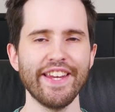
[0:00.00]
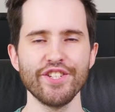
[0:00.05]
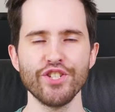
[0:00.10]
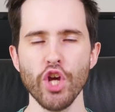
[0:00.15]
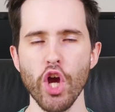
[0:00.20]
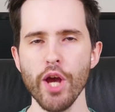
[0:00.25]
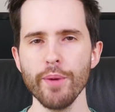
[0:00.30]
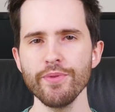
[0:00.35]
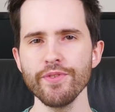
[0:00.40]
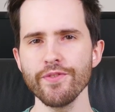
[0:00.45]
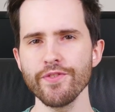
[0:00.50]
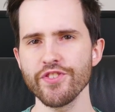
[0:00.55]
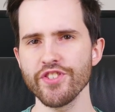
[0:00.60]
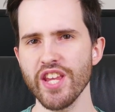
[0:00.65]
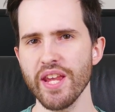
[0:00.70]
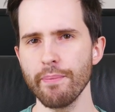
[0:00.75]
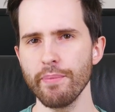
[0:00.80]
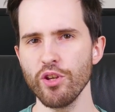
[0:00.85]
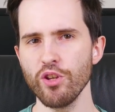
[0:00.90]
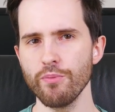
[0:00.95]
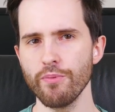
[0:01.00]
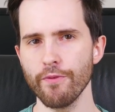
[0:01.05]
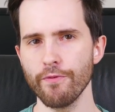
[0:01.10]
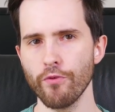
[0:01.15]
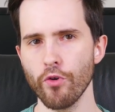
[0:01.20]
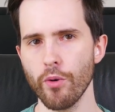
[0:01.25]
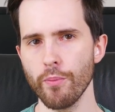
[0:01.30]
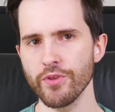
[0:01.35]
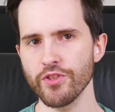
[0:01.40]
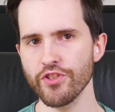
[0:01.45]
In terms of CPU
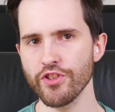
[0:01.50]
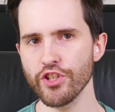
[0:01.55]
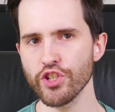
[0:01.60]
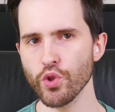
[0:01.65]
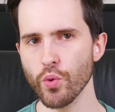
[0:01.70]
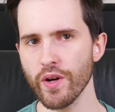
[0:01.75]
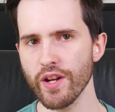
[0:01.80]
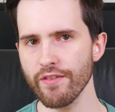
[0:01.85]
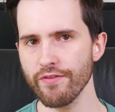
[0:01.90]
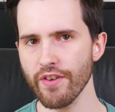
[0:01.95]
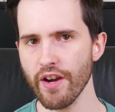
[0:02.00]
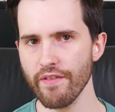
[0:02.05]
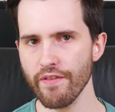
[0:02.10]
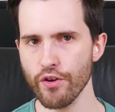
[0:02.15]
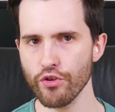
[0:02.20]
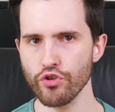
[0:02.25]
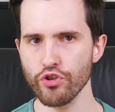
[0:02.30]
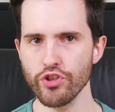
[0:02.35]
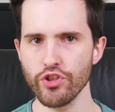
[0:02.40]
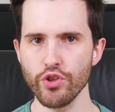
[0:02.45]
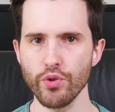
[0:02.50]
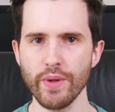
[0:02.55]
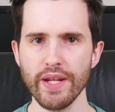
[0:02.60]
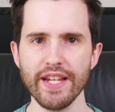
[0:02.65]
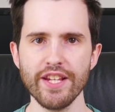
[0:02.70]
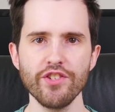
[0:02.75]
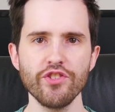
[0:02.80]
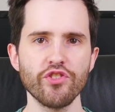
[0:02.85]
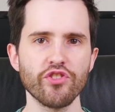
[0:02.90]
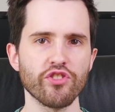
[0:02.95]
performance, the 2500U
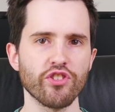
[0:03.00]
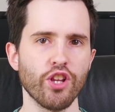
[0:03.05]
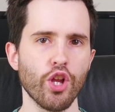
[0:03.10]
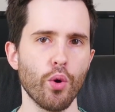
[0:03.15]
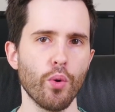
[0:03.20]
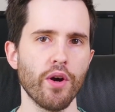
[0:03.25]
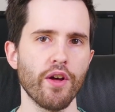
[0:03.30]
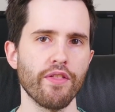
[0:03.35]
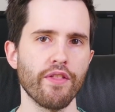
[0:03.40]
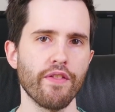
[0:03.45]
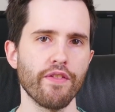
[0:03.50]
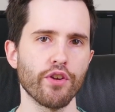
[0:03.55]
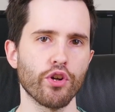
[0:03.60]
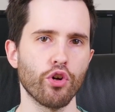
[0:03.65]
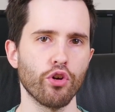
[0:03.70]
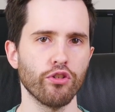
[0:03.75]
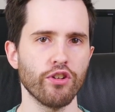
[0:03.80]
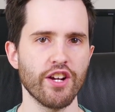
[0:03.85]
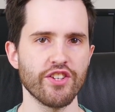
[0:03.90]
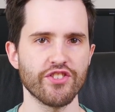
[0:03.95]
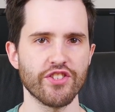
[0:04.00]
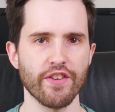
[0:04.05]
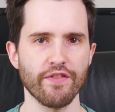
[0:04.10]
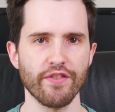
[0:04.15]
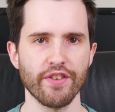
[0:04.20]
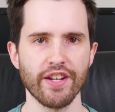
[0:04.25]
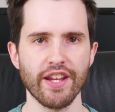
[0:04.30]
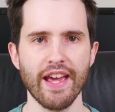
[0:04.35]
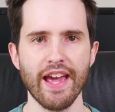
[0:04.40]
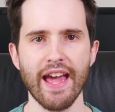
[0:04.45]
is slower than the Core
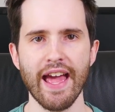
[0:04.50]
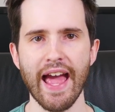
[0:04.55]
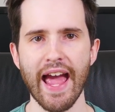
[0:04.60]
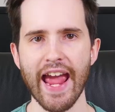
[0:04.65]
i7